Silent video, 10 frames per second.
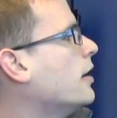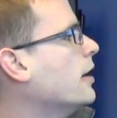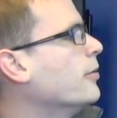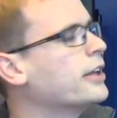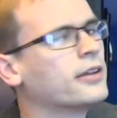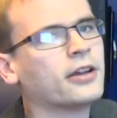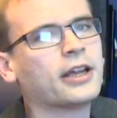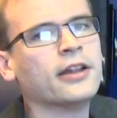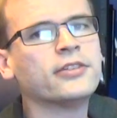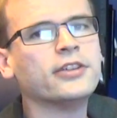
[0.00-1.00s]
and we can
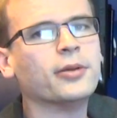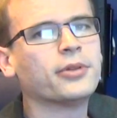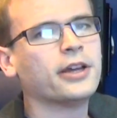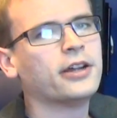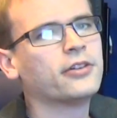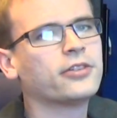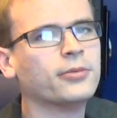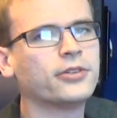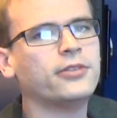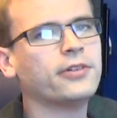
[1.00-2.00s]
again see a player. So
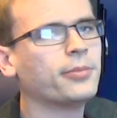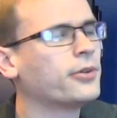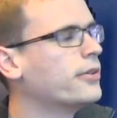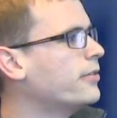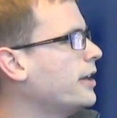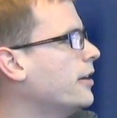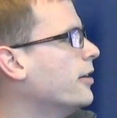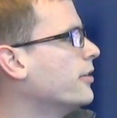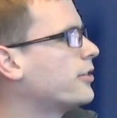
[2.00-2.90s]
once you've uploaded a video,